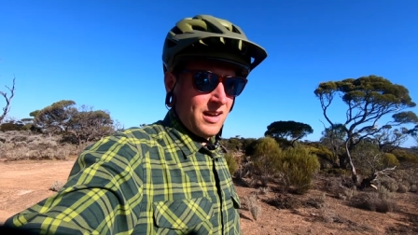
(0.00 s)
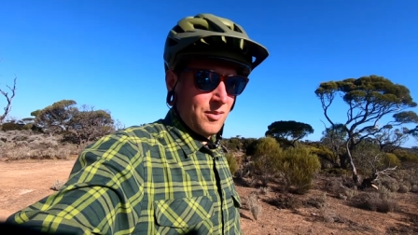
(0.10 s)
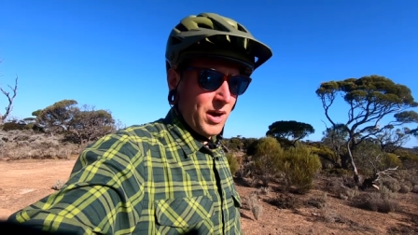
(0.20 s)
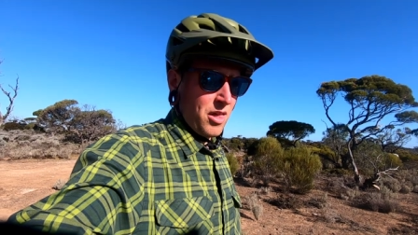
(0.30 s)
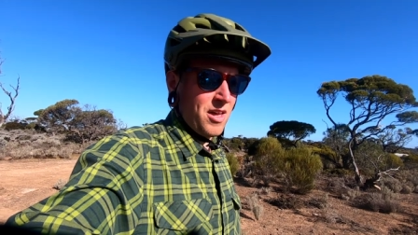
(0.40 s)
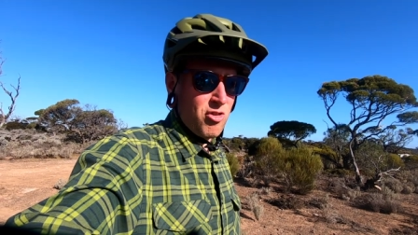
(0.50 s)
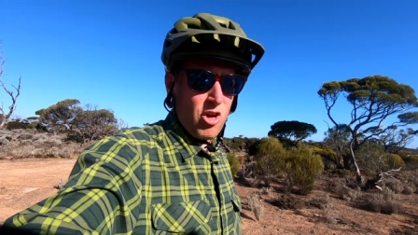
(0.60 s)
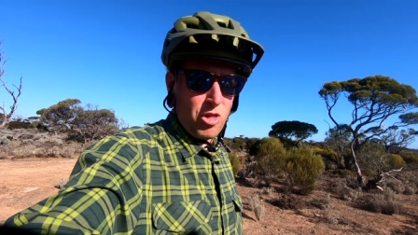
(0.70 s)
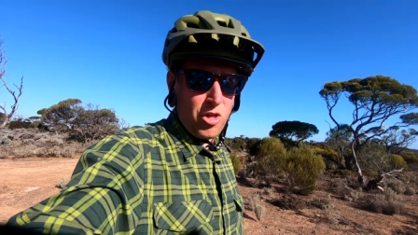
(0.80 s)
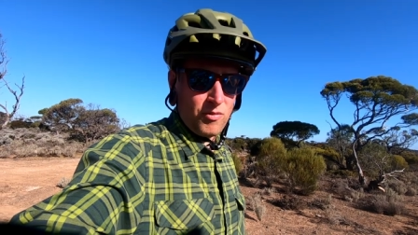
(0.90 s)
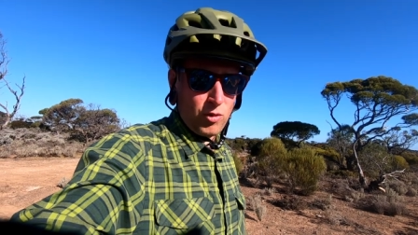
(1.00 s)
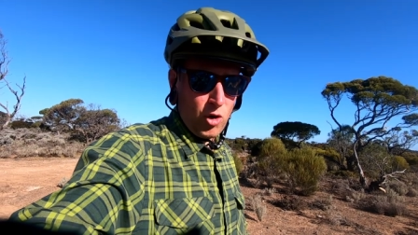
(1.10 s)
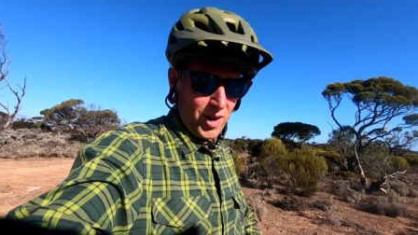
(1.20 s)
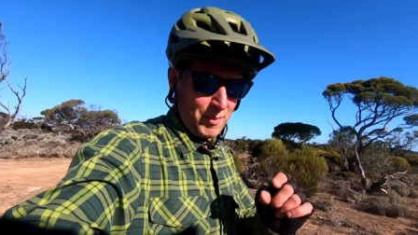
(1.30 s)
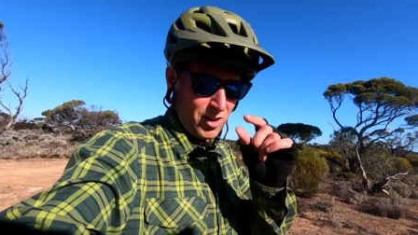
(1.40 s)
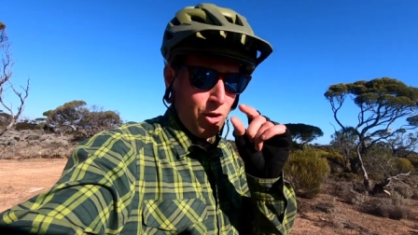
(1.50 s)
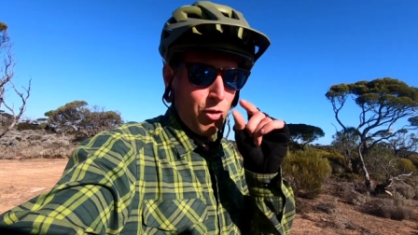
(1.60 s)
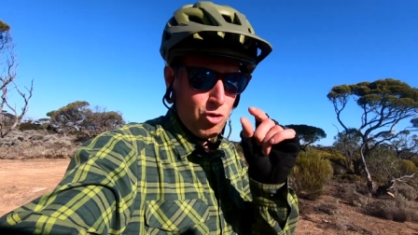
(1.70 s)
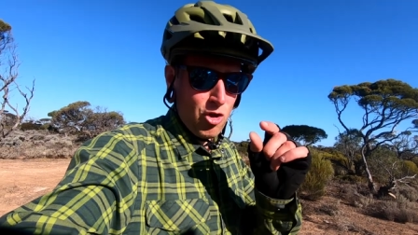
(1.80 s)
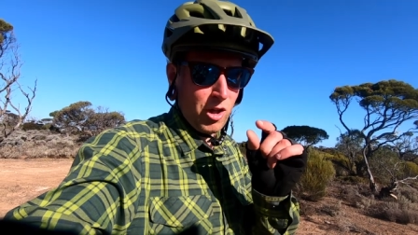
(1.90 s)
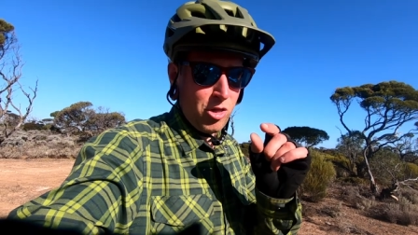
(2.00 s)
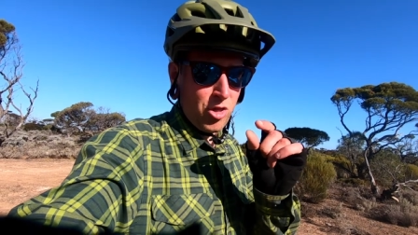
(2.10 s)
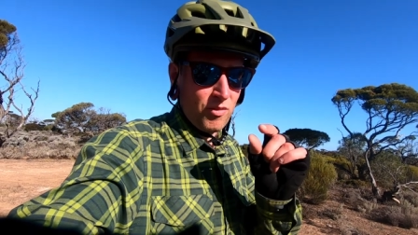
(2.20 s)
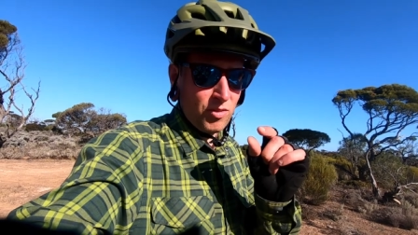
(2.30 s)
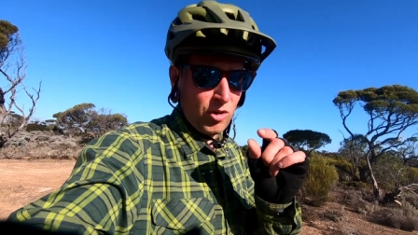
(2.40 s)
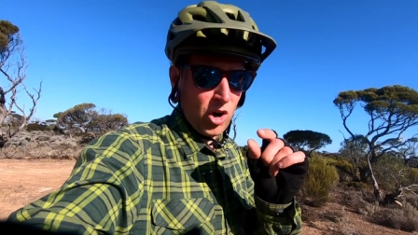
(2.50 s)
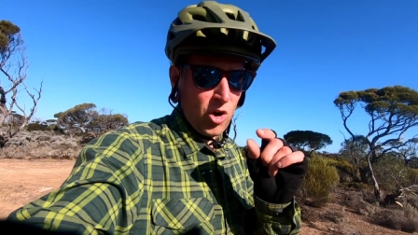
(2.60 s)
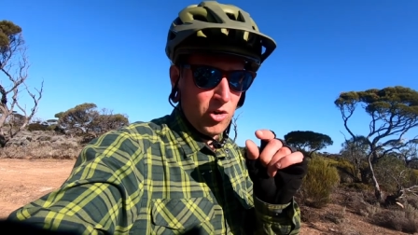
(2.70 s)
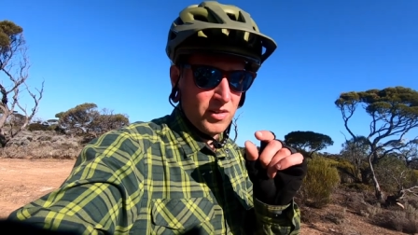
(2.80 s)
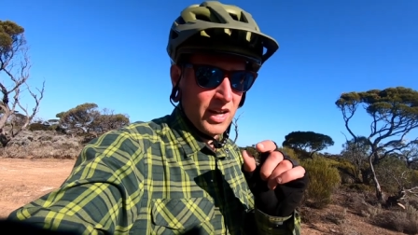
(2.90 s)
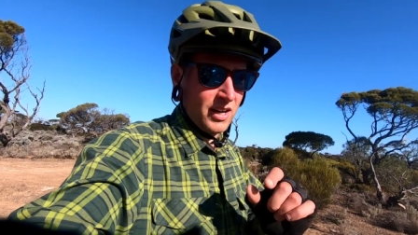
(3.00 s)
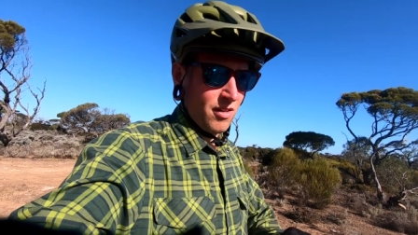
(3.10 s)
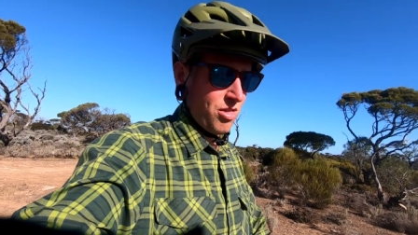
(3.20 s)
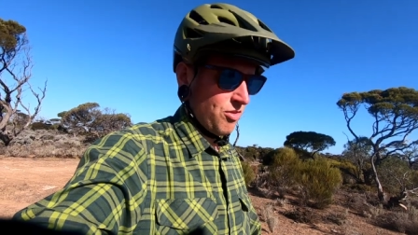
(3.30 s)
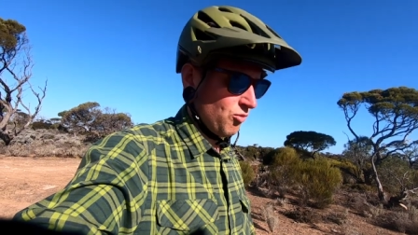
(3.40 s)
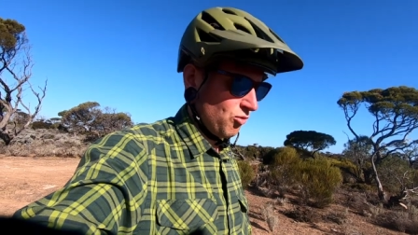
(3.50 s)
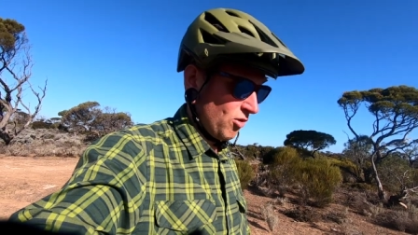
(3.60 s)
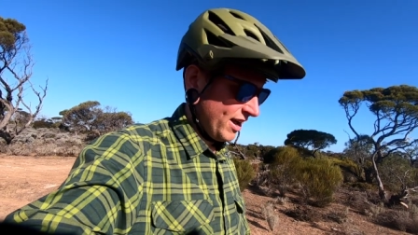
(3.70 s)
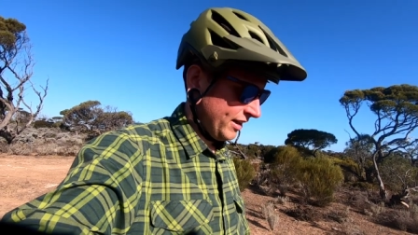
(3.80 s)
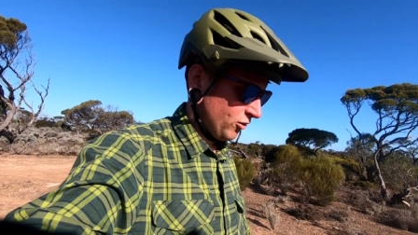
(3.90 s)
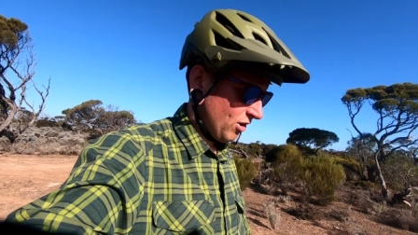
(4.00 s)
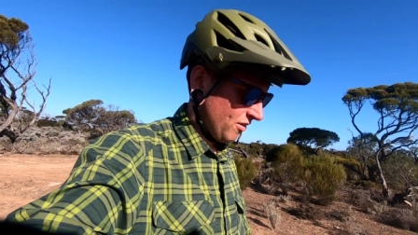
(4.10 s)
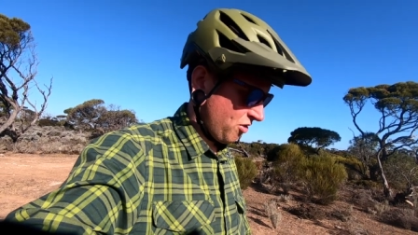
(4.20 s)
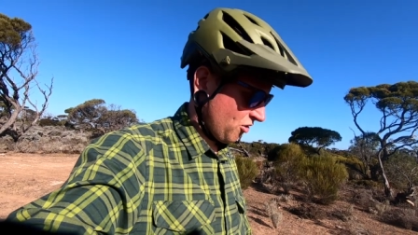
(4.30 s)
when I say just off the road, I mean just off the road, and it's really rough